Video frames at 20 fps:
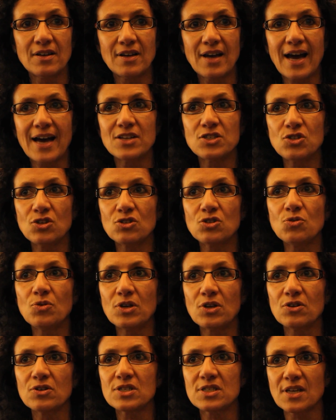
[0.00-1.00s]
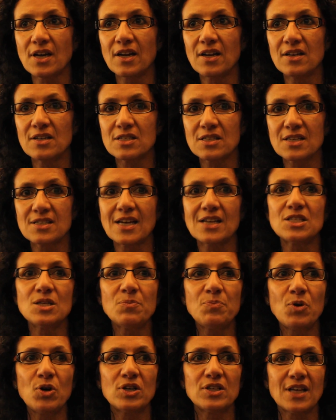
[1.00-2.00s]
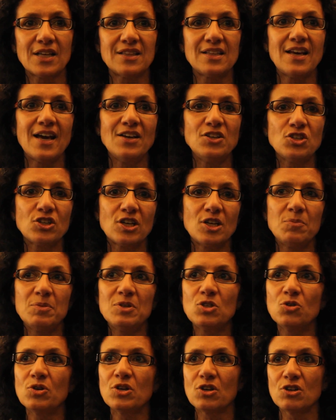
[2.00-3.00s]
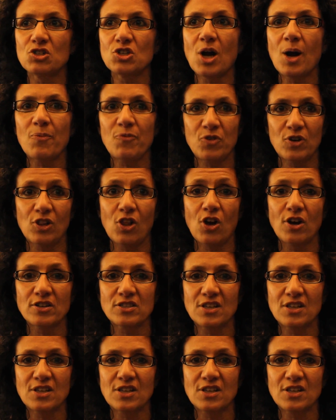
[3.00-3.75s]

as you're doing your studies, because that's important. At the end, you're going to be doing your job for a long